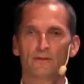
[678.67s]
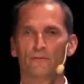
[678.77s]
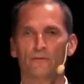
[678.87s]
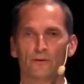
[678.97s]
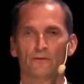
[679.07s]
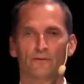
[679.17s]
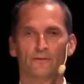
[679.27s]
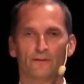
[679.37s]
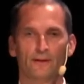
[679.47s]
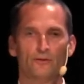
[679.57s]

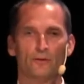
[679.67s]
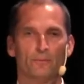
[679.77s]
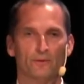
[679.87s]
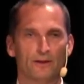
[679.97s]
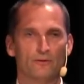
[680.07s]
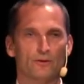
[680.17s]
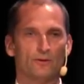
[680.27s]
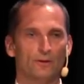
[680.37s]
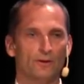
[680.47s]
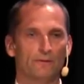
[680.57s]
different
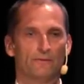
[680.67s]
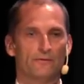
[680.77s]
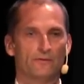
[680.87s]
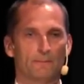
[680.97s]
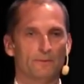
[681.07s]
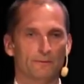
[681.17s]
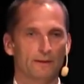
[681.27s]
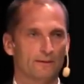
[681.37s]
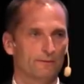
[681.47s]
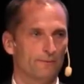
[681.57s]
interpretation of the same
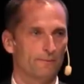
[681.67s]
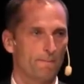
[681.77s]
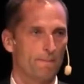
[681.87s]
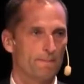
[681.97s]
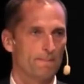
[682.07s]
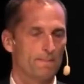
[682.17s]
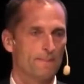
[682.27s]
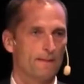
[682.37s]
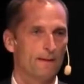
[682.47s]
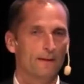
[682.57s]
directive.
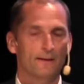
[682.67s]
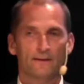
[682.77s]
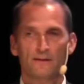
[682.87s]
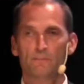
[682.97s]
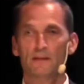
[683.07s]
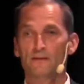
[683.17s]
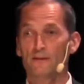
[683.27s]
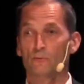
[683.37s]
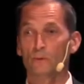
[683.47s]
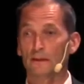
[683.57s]
This means
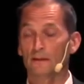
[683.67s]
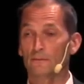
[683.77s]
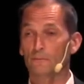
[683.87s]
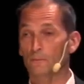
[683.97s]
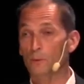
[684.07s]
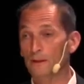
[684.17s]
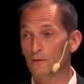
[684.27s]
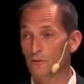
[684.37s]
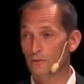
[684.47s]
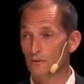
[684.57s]
as well, we
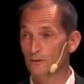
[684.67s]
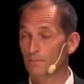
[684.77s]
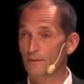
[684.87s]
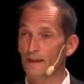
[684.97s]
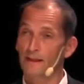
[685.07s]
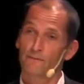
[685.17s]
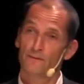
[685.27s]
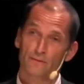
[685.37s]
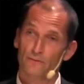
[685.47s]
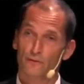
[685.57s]
in Europe have
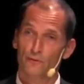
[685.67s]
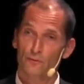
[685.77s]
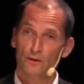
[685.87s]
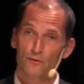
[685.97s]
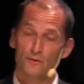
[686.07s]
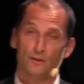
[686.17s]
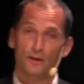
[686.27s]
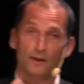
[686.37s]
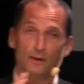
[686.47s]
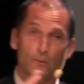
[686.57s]
different situation.
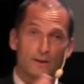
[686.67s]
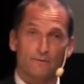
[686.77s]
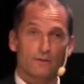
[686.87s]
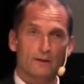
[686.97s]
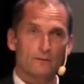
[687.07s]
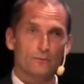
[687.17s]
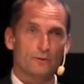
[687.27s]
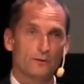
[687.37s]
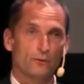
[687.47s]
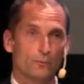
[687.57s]
We have
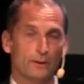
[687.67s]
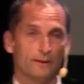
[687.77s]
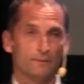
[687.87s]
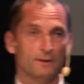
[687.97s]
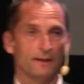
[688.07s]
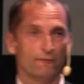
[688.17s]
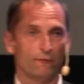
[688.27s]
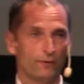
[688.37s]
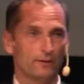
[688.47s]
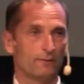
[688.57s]
countries where we have
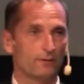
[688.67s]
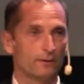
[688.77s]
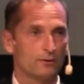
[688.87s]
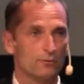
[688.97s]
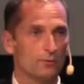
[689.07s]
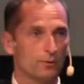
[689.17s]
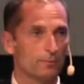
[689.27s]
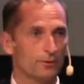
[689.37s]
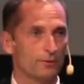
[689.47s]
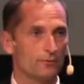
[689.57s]
very, very strong
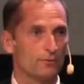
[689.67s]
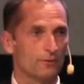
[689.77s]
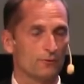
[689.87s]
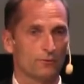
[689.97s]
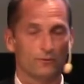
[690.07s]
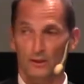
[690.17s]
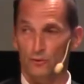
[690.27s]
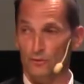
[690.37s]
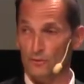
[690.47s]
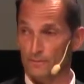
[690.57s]
producer
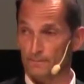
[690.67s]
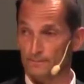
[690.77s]
associations